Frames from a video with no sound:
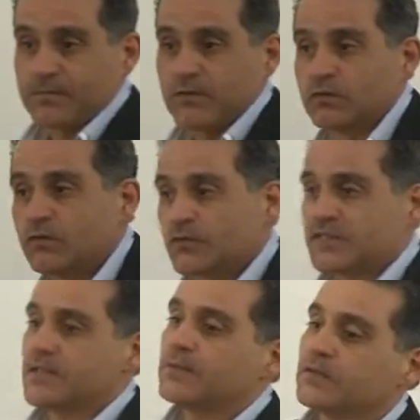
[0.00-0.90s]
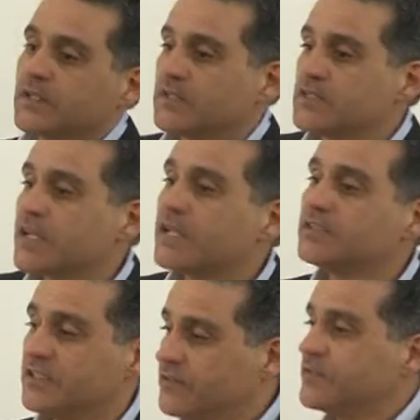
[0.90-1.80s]
You know, for example, that in
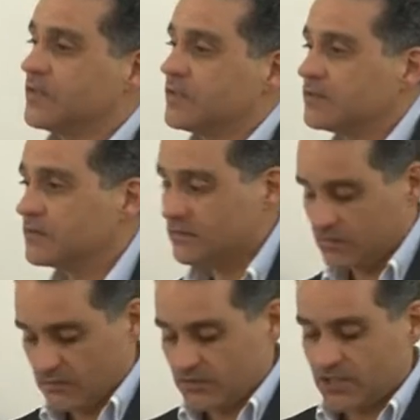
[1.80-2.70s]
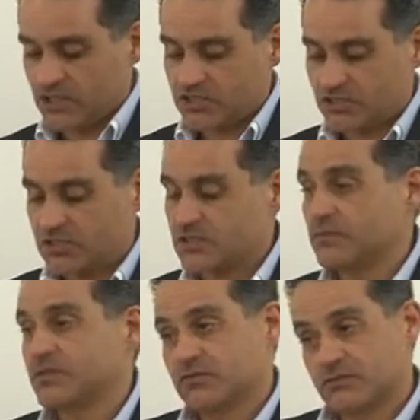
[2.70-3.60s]
Scandinavia, education
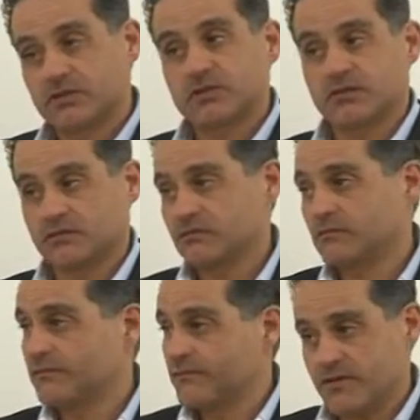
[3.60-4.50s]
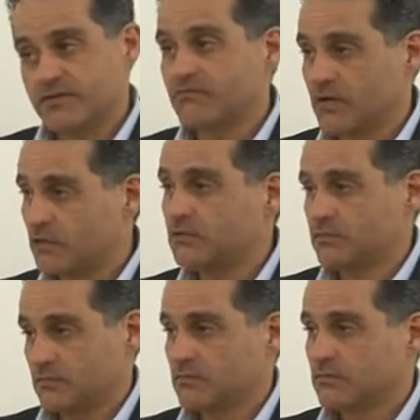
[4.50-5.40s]
system is working very well,
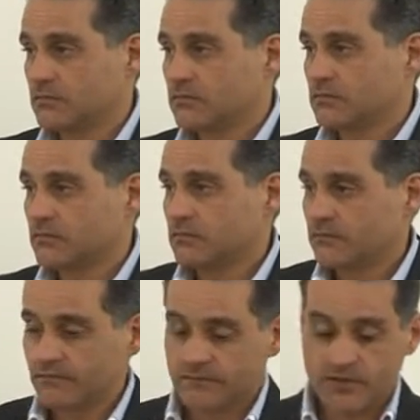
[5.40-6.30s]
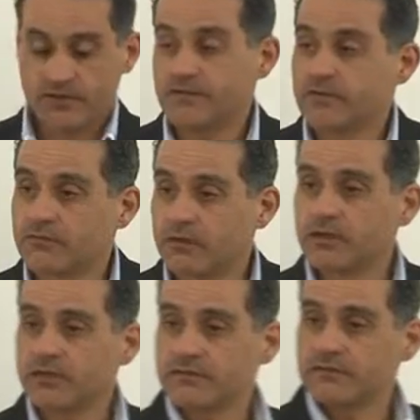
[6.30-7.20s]
very, very
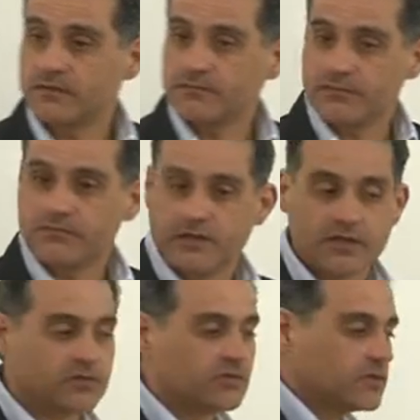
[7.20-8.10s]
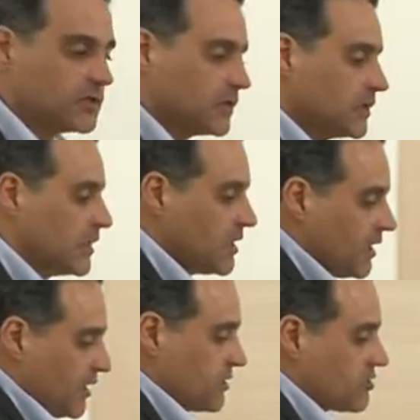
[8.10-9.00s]
well. They have a very good uh,
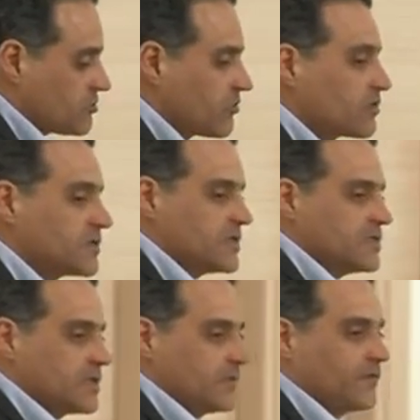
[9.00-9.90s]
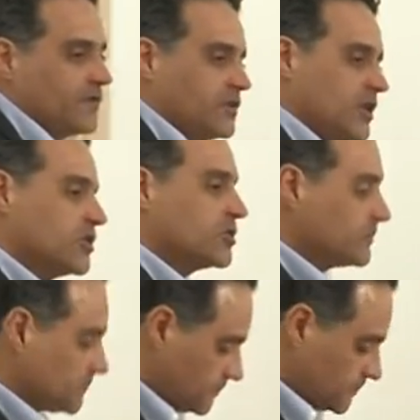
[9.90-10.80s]
and strong system of education.